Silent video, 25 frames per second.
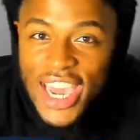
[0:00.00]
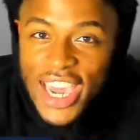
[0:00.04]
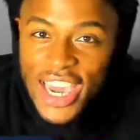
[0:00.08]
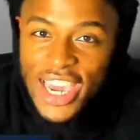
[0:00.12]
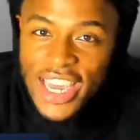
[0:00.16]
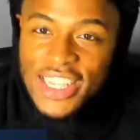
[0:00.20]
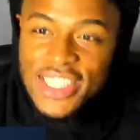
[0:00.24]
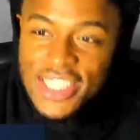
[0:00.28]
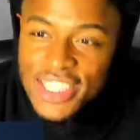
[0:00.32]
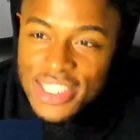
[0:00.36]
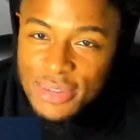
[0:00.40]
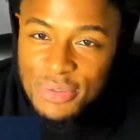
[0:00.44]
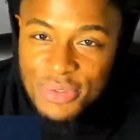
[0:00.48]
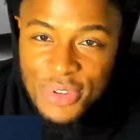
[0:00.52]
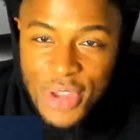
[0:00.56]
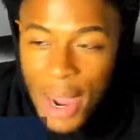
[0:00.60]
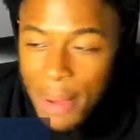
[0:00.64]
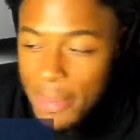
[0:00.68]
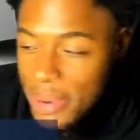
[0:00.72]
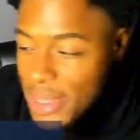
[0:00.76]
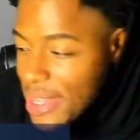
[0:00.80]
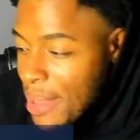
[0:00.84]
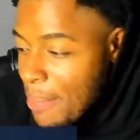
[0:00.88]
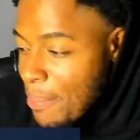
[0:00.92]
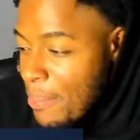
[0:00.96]
hit the subscribe,
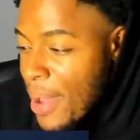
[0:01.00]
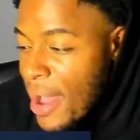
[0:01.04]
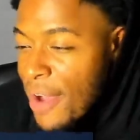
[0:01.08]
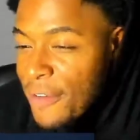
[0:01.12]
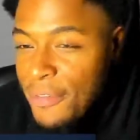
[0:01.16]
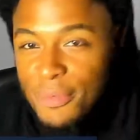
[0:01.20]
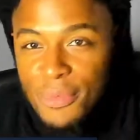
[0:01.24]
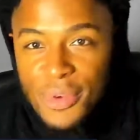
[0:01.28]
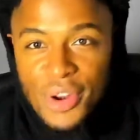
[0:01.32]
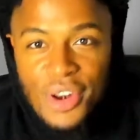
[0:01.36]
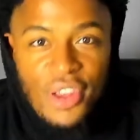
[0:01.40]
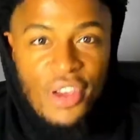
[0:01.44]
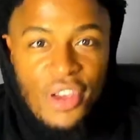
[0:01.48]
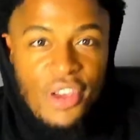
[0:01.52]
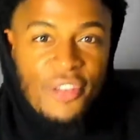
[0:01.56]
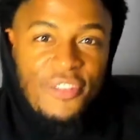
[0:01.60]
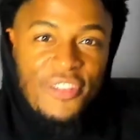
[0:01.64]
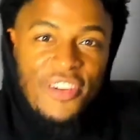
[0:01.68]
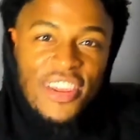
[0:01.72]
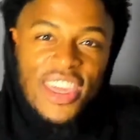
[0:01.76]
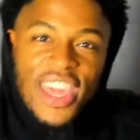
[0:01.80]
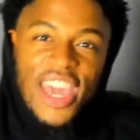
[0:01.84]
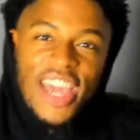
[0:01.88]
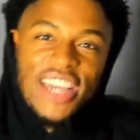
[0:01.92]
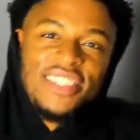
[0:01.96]
hit the bell for more
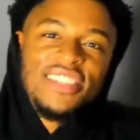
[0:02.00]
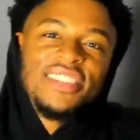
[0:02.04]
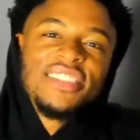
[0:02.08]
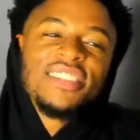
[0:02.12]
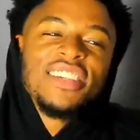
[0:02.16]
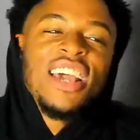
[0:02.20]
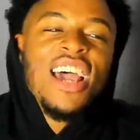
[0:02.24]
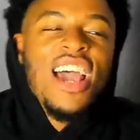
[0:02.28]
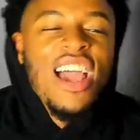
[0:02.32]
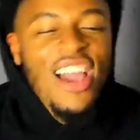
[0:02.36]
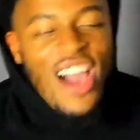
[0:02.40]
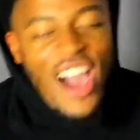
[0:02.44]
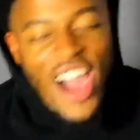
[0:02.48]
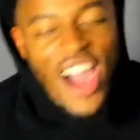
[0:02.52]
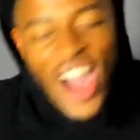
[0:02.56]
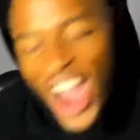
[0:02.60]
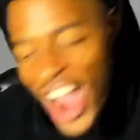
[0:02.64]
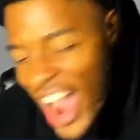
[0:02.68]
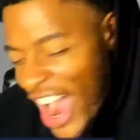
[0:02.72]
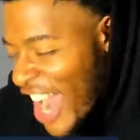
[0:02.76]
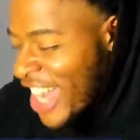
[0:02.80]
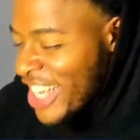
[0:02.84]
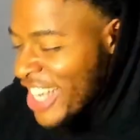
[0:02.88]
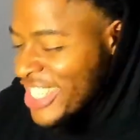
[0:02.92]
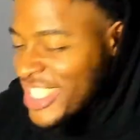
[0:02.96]
notifications. All
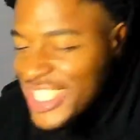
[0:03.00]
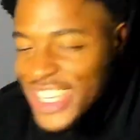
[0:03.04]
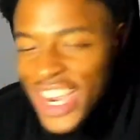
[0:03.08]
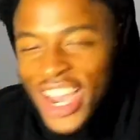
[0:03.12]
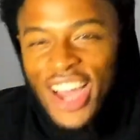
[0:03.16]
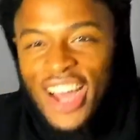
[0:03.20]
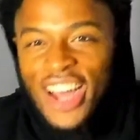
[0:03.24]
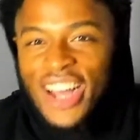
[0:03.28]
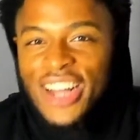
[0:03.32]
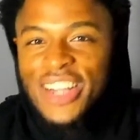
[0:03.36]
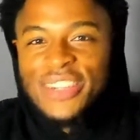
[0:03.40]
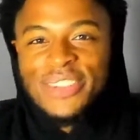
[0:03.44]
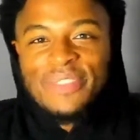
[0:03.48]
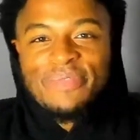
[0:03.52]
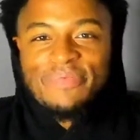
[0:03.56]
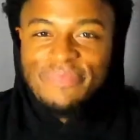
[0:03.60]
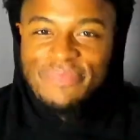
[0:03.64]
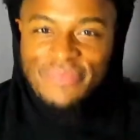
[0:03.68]
right, y'all.